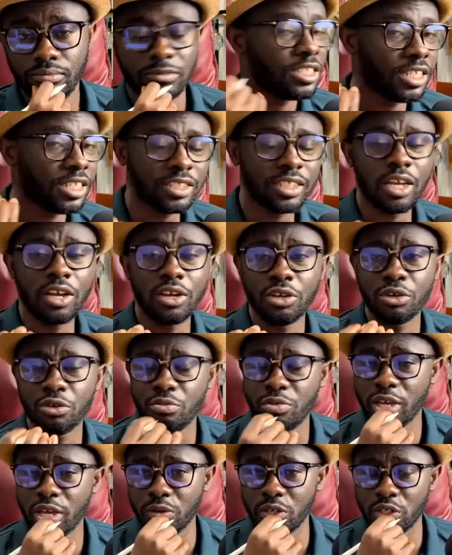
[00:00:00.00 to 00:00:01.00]
That's how you'll
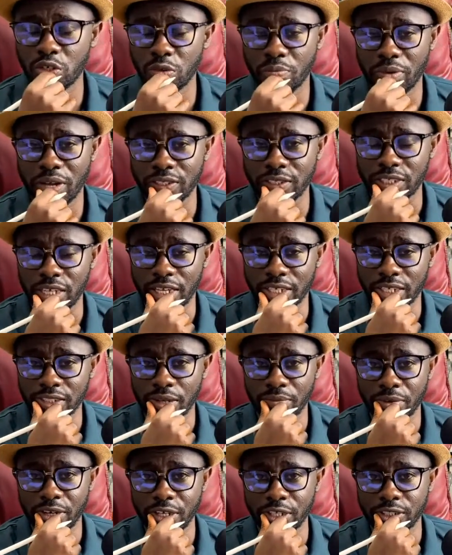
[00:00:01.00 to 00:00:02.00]
be able to pass the
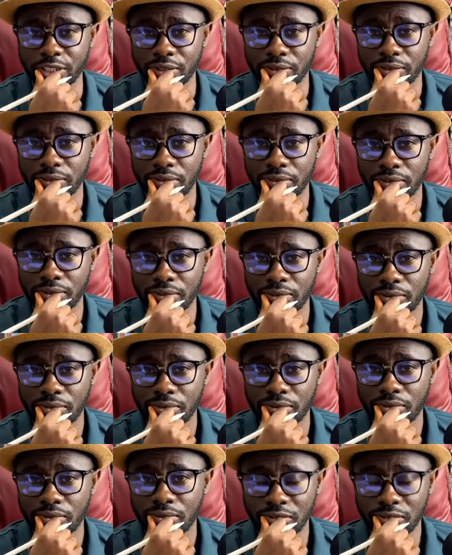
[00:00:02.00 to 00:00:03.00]
examination.
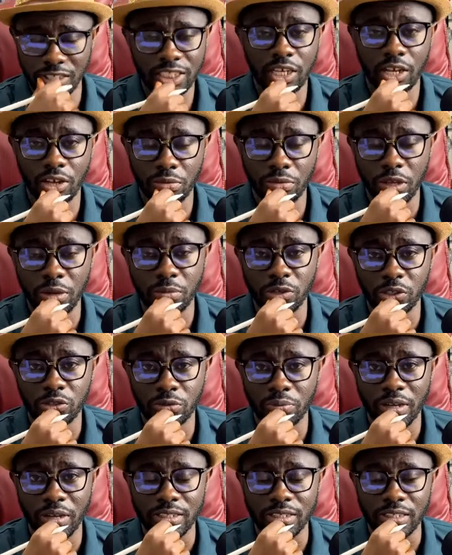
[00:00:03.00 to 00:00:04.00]
That's how you'll be able to
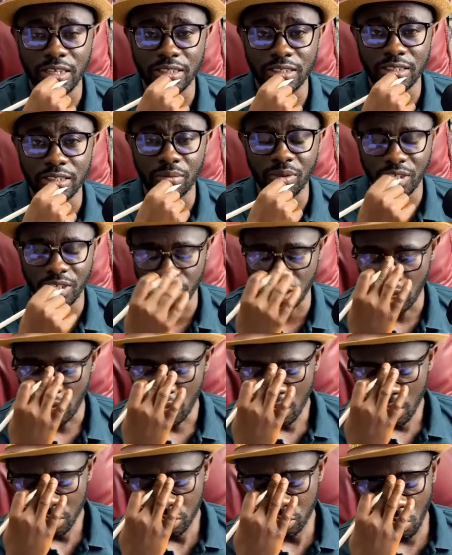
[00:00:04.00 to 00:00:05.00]
pass the examination.
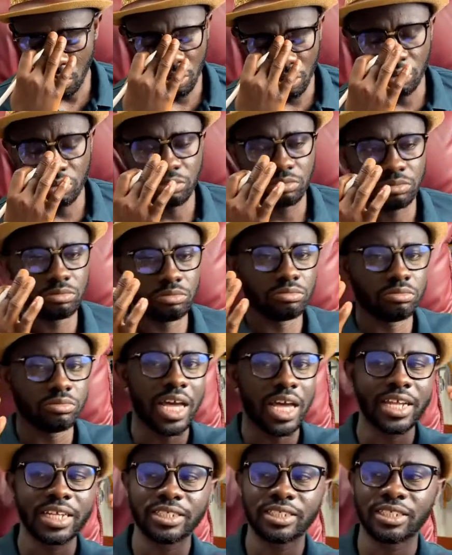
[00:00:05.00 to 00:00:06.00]
So
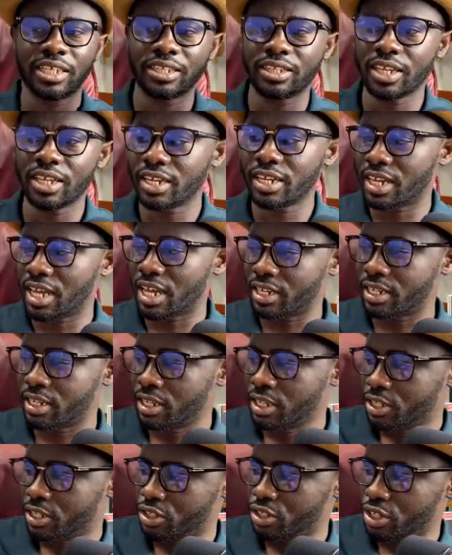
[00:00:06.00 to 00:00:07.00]
that is the thing that
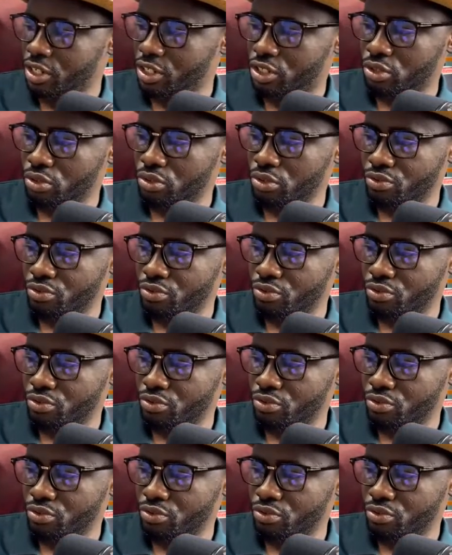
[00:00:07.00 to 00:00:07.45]
you need to